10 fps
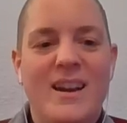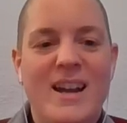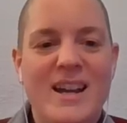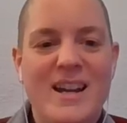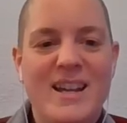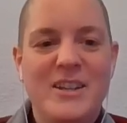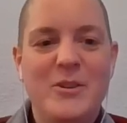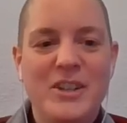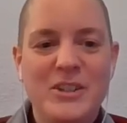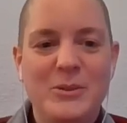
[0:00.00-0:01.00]
And
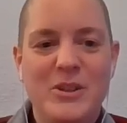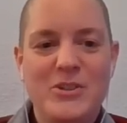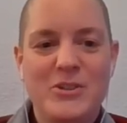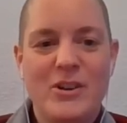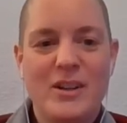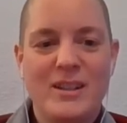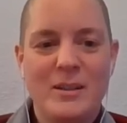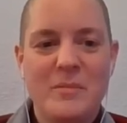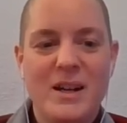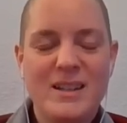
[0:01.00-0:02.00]
according to the story, the
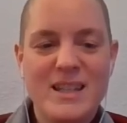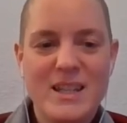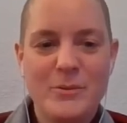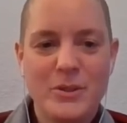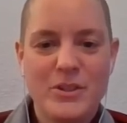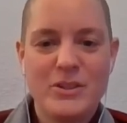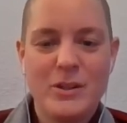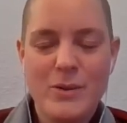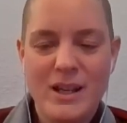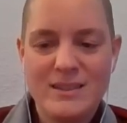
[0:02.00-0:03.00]
monkey was
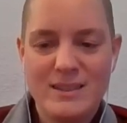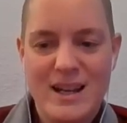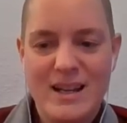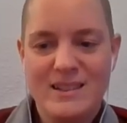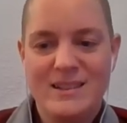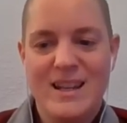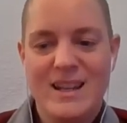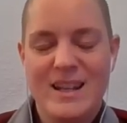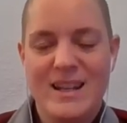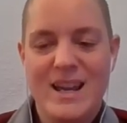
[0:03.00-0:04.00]
so excited that
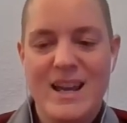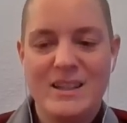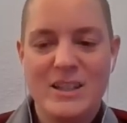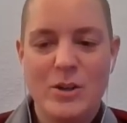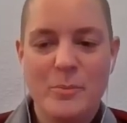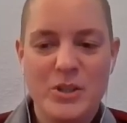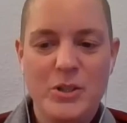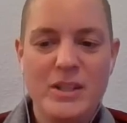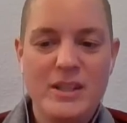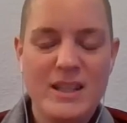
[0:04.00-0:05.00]
it had the
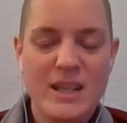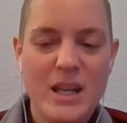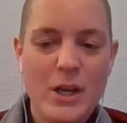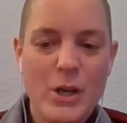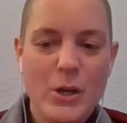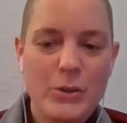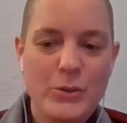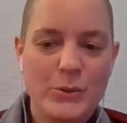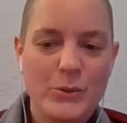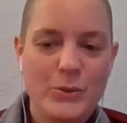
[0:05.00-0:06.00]
opportunity
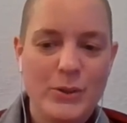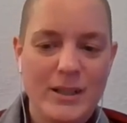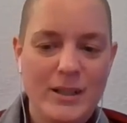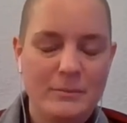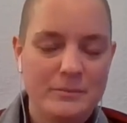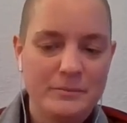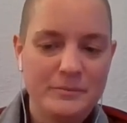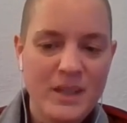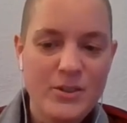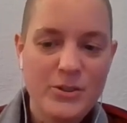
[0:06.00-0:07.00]
to
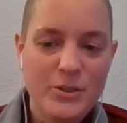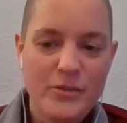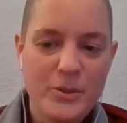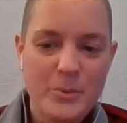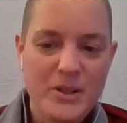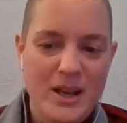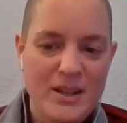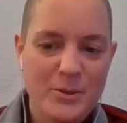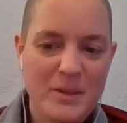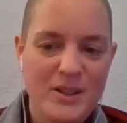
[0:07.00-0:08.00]
serve the Buddha
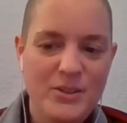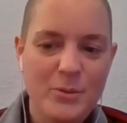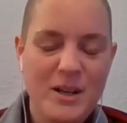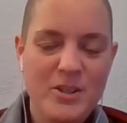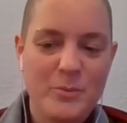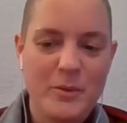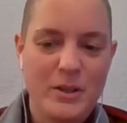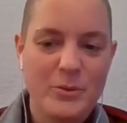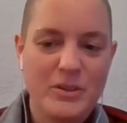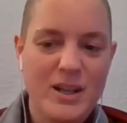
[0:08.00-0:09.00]
and to make so much
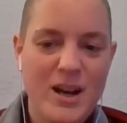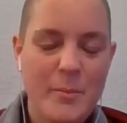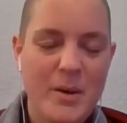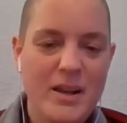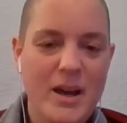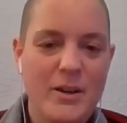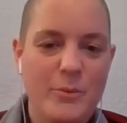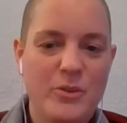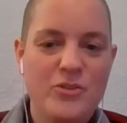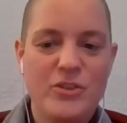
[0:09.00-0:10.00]
good karma that it
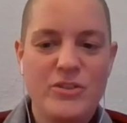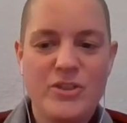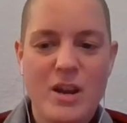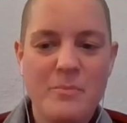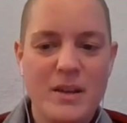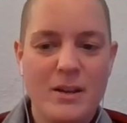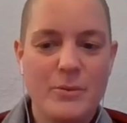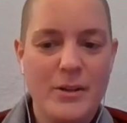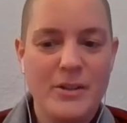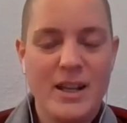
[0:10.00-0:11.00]
was just jumping
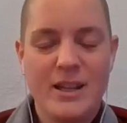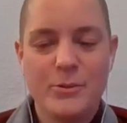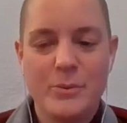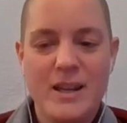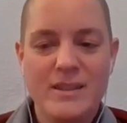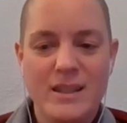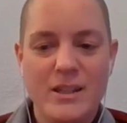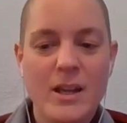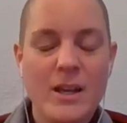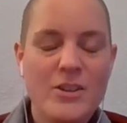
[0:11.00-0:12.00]
around like
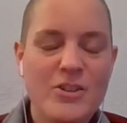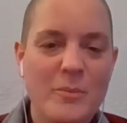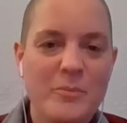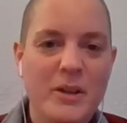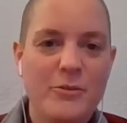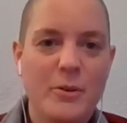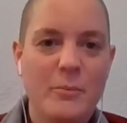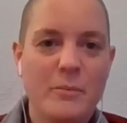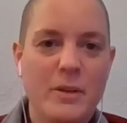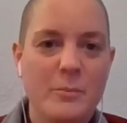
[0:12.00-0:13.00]
crazy, jumping
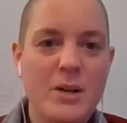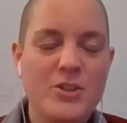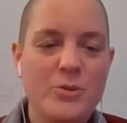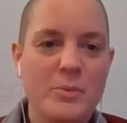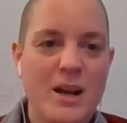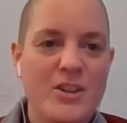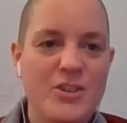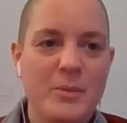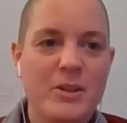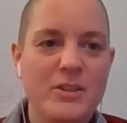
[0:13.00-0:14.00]
from branch to branch.
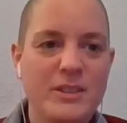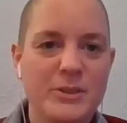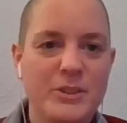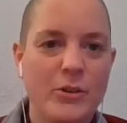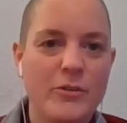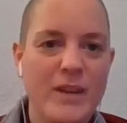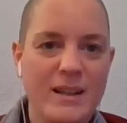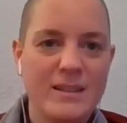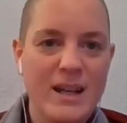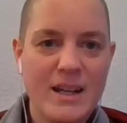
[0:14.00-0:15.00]
And because it was
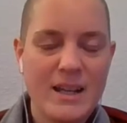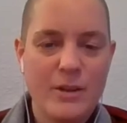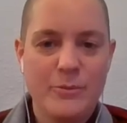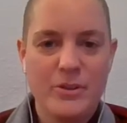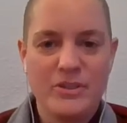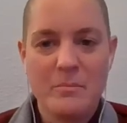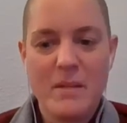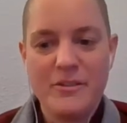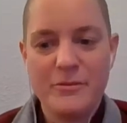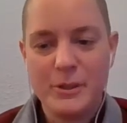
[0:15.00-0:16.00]
overexcited, it wasn't
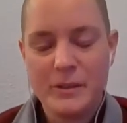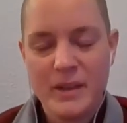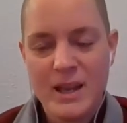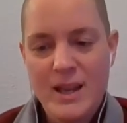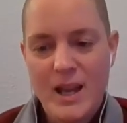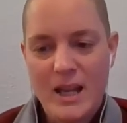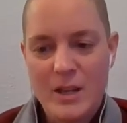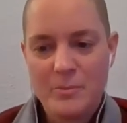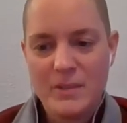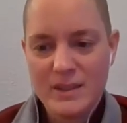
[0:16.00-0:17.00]
mindful and it
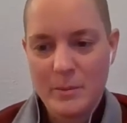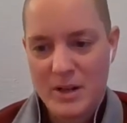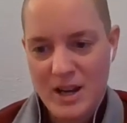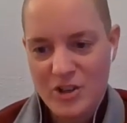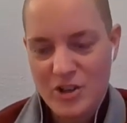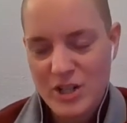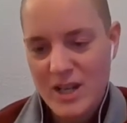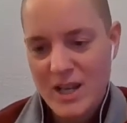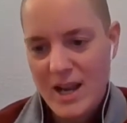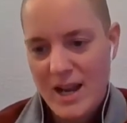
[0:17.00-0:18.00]
missed a branch
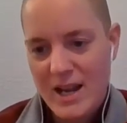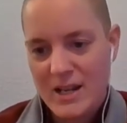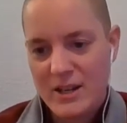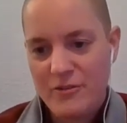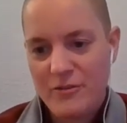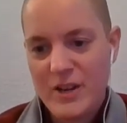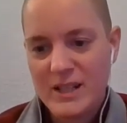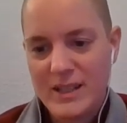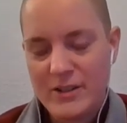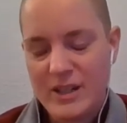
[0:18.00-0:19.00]
and it fell
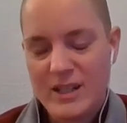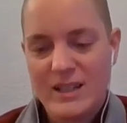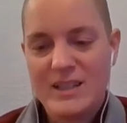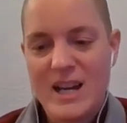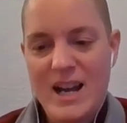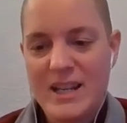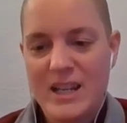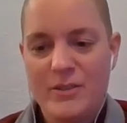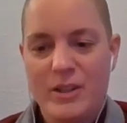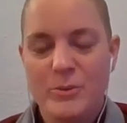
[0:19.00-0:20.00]
down and it died,
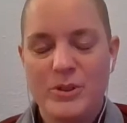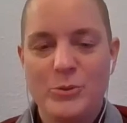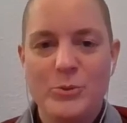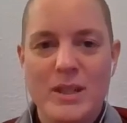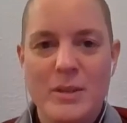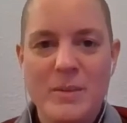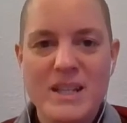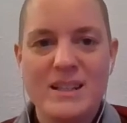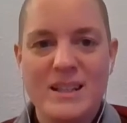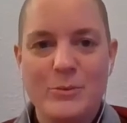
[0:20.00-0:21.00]
and it was
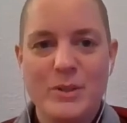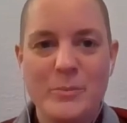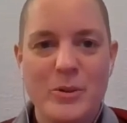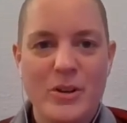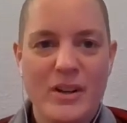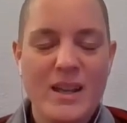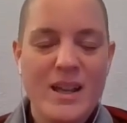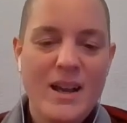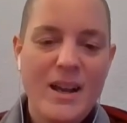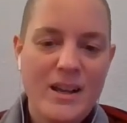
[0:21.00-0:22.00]
immediately reborn
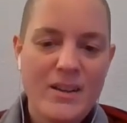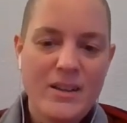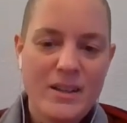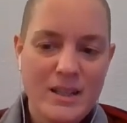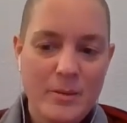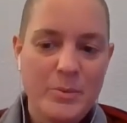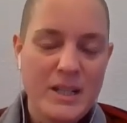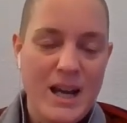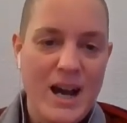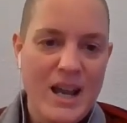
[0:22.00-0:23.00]
in a
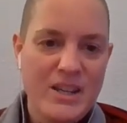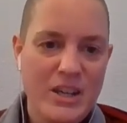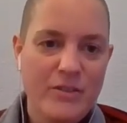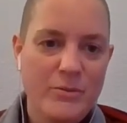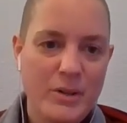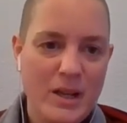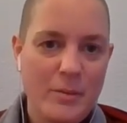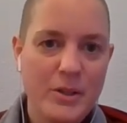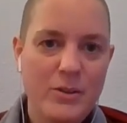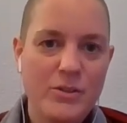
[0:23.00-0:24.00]
pretty high deva
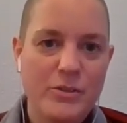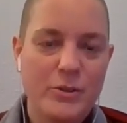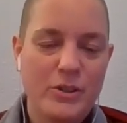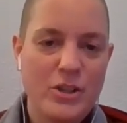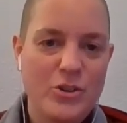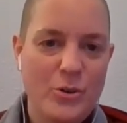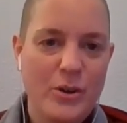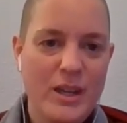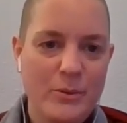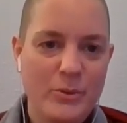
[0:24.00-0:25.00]
realm because of all the
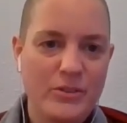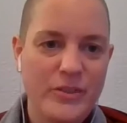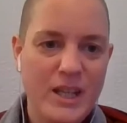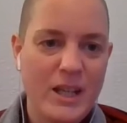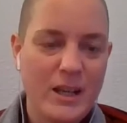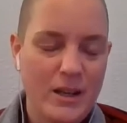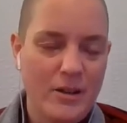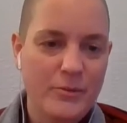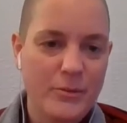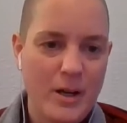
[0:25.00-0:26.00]
joy it was feeling
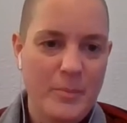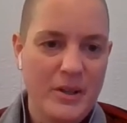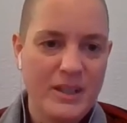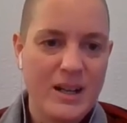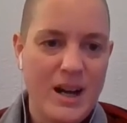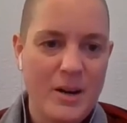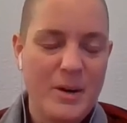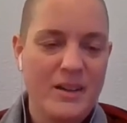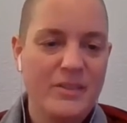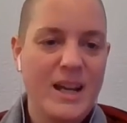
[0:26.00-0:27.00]
about the
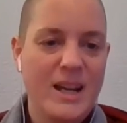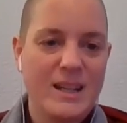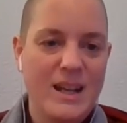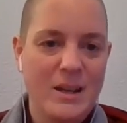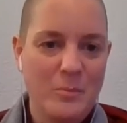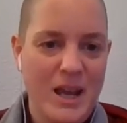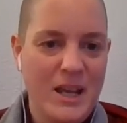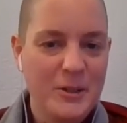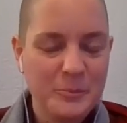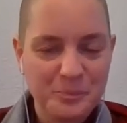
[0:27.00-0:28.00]
karma that it had made.